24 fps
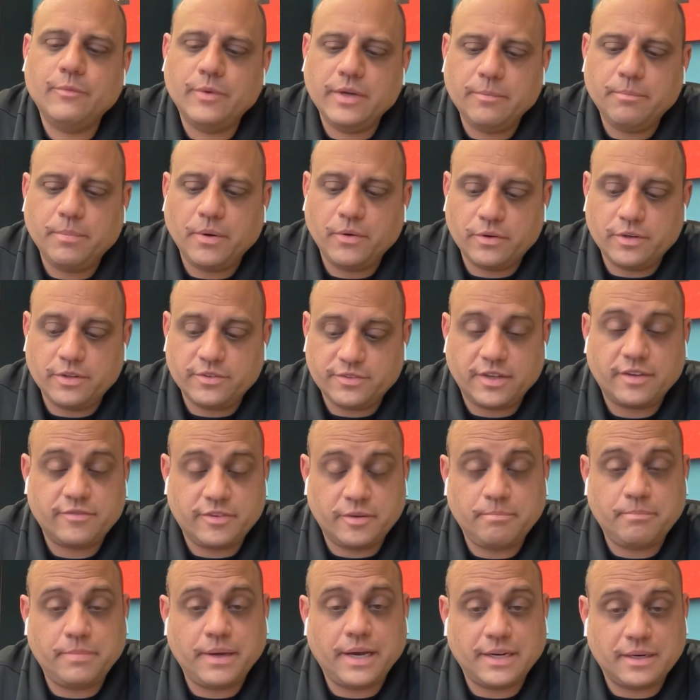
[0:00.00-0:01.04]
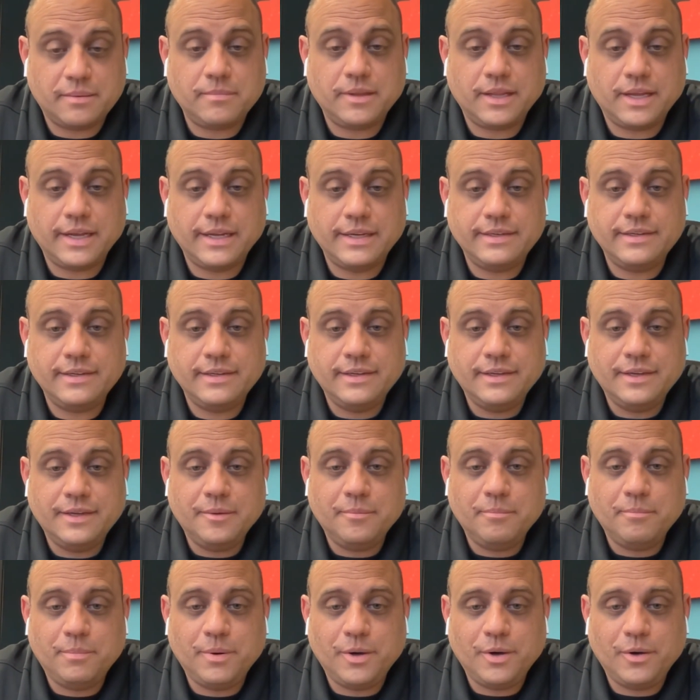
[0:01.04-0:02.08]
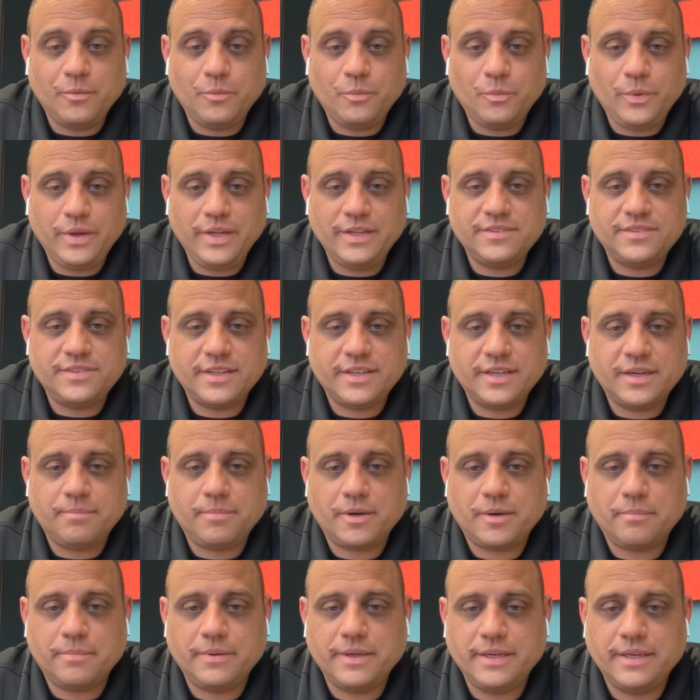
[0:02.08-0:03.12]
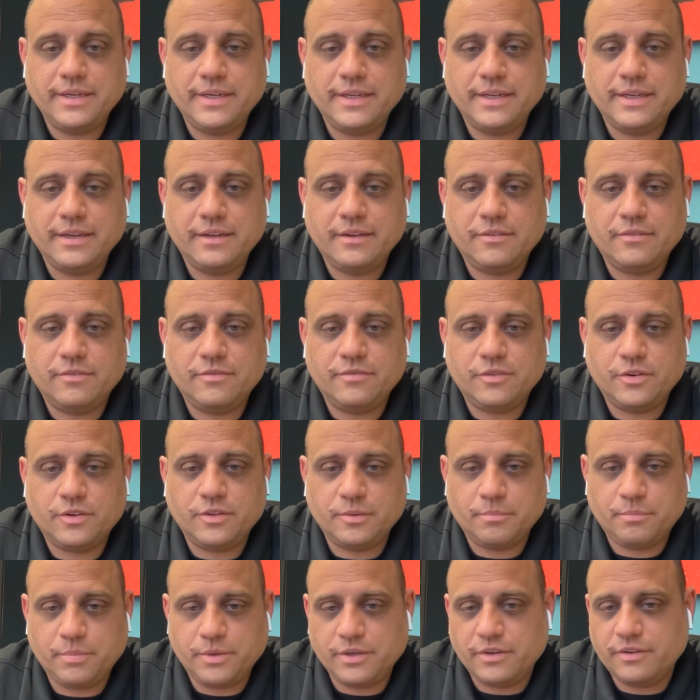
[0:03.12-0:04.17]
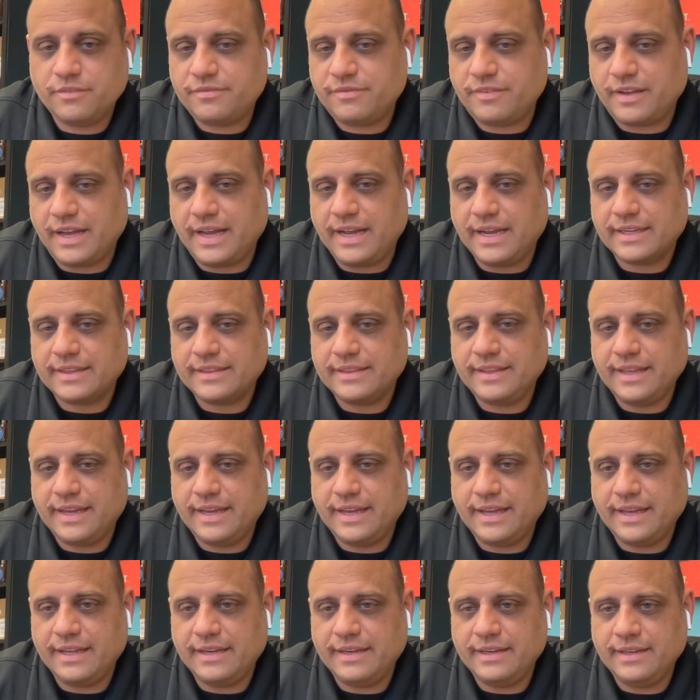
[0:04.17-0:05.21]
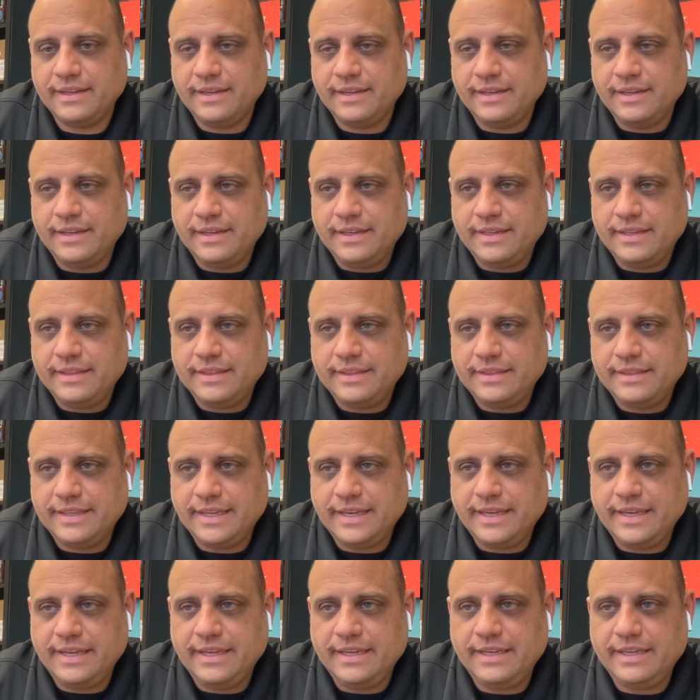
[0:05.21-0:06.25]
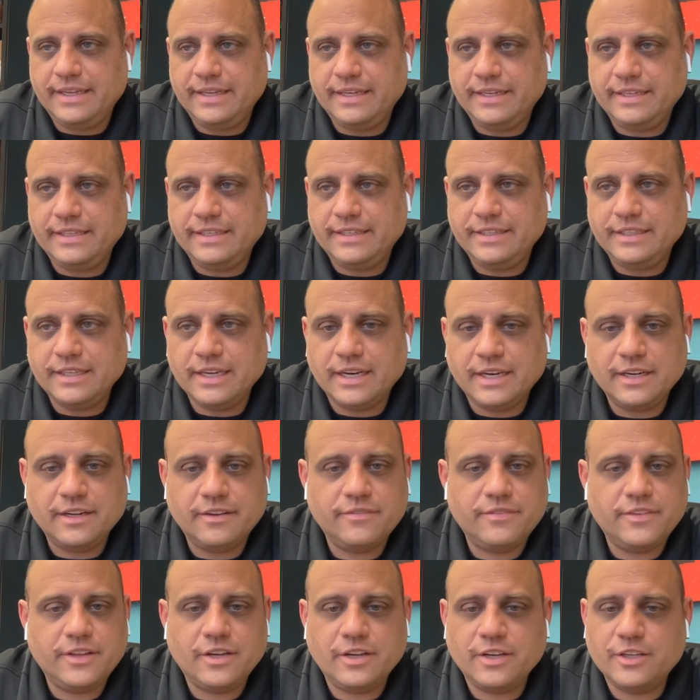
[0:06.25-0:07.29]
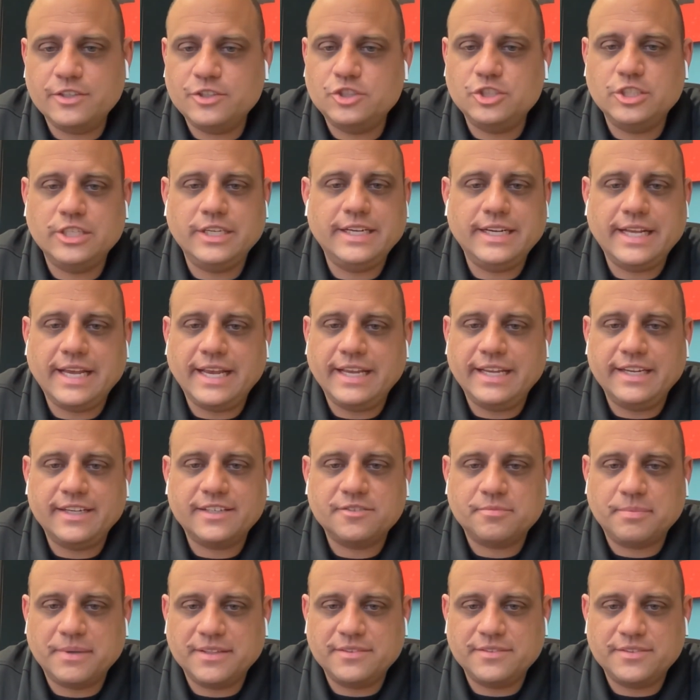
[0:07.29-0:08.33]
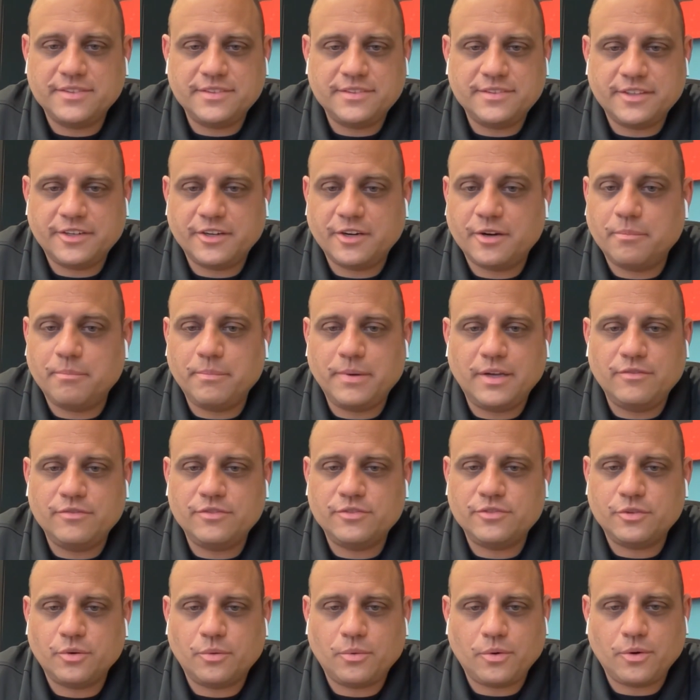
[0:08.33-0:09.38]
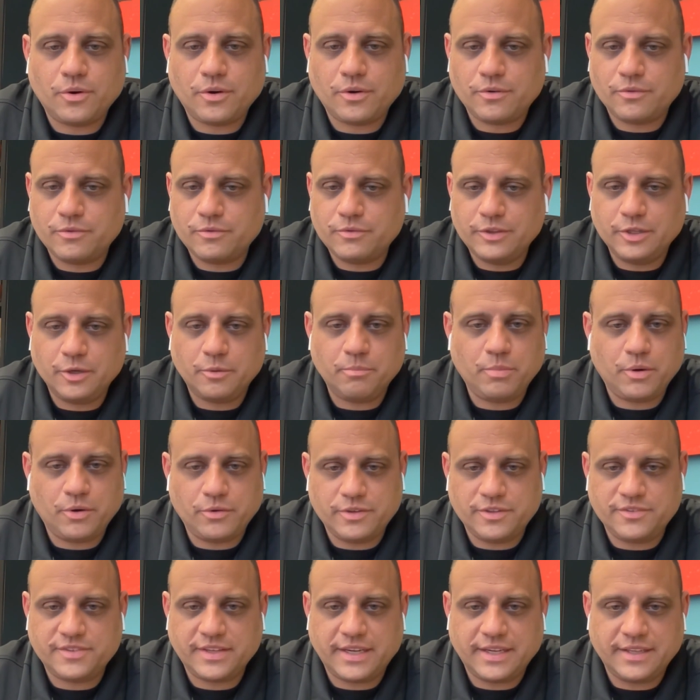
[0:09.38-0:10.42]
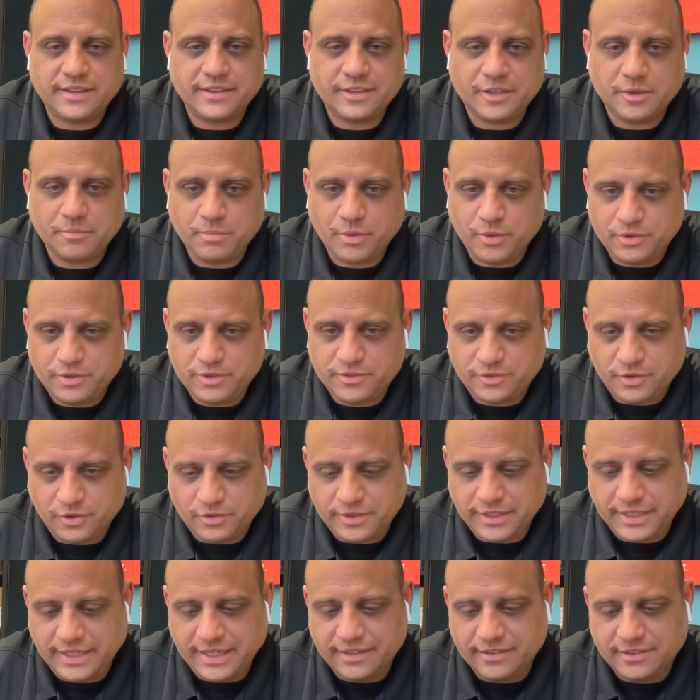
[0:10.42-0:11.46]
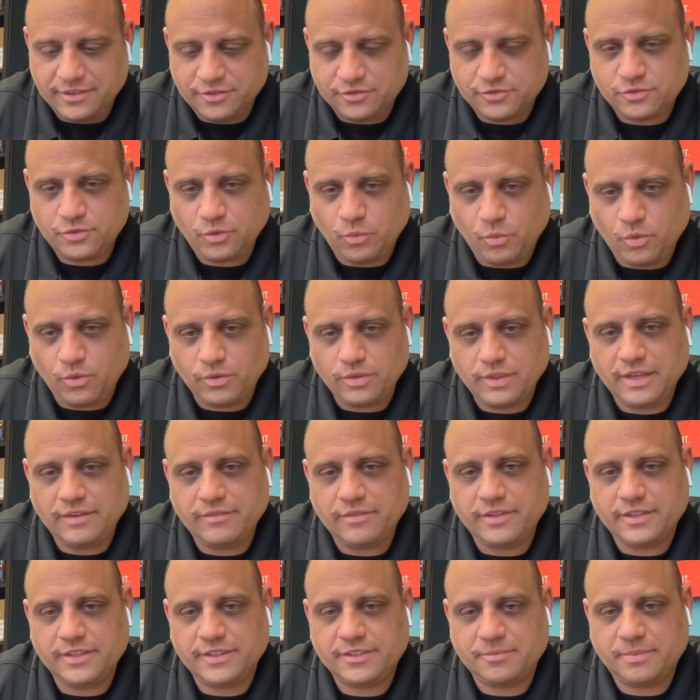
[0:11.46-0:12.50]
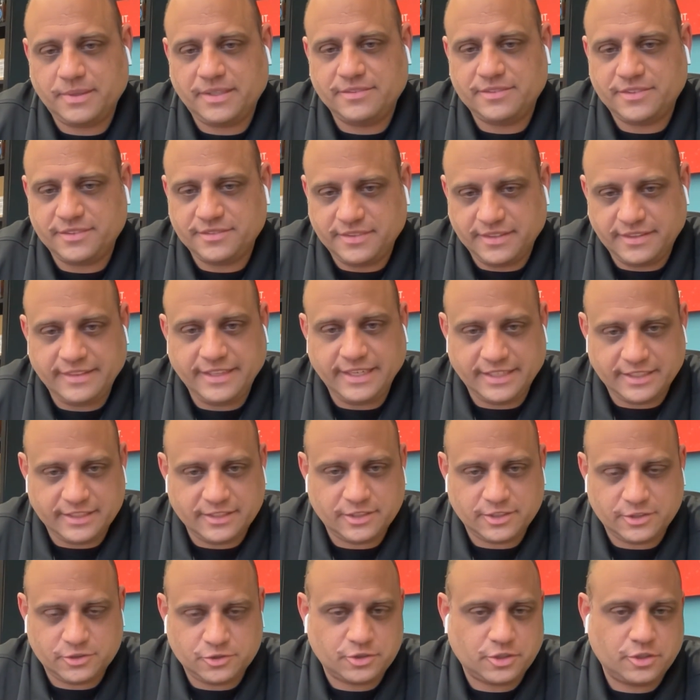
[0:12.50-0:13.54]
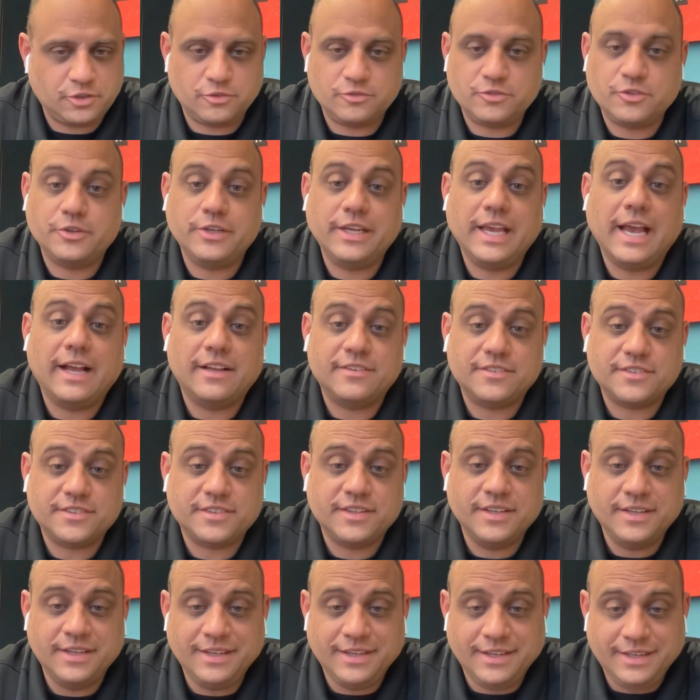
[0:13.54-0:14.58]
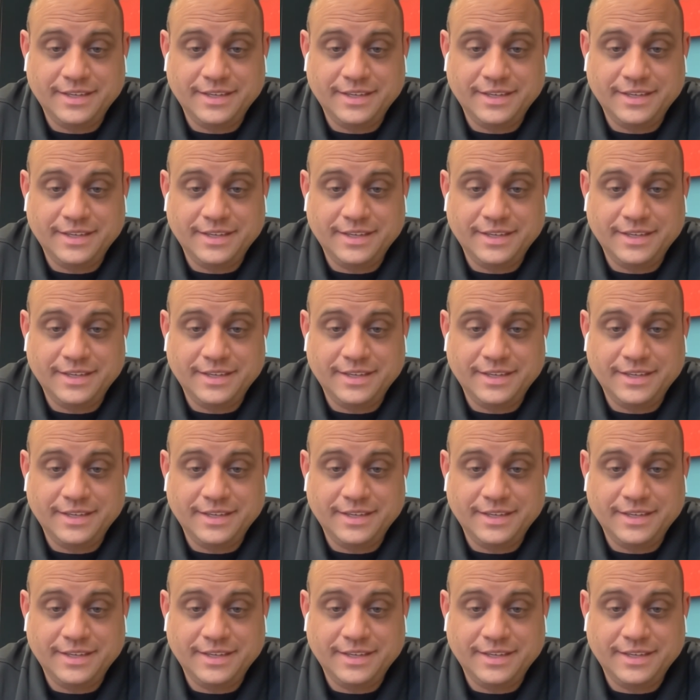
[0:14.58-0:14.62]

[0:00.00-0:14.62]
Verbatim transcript: we bonus off a bottom line, but we set up our P and L for the pure fact that they, none of the G and A expenses that are above store, they're bonus on. They're bonus only on the store level expenses that they can control. So yes,